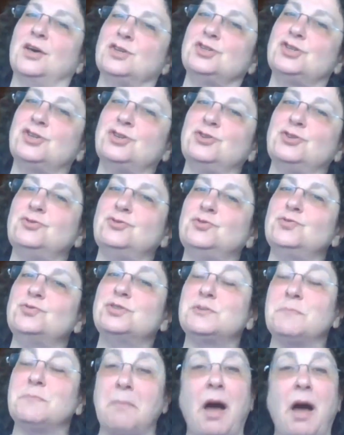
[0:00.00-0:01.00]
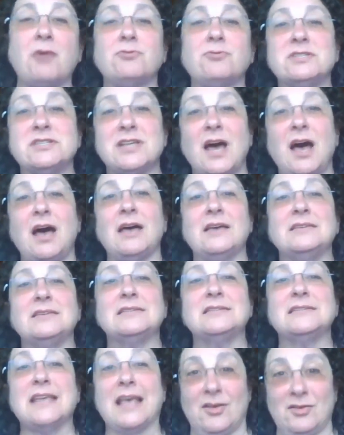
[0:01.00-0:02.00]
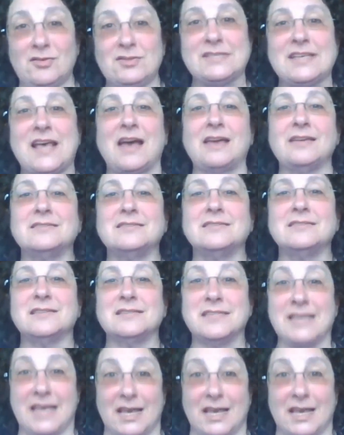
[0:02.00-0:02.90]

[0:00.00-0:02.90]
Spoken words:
to democratize health sciences